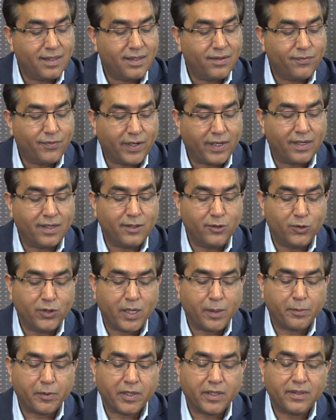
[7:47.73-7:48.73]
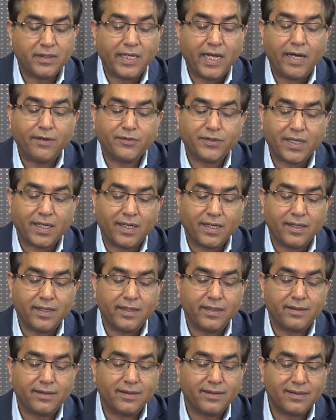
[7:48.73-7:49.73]
Federal New Democrat, they have
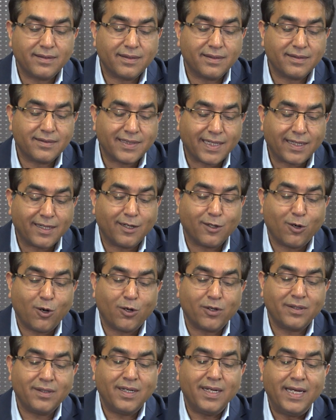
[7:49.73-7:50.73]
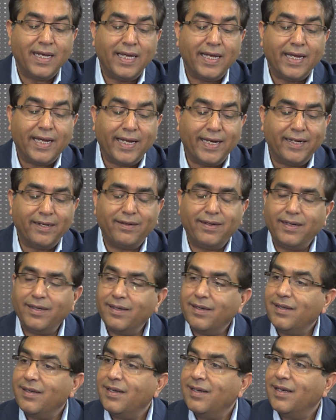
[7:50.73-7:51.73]
settled on in
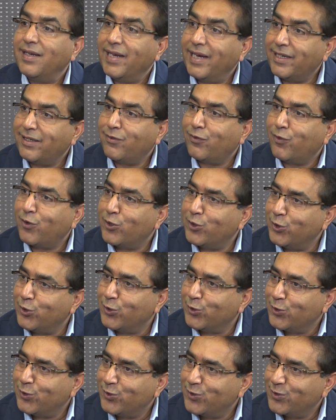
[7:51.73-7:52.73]
it for you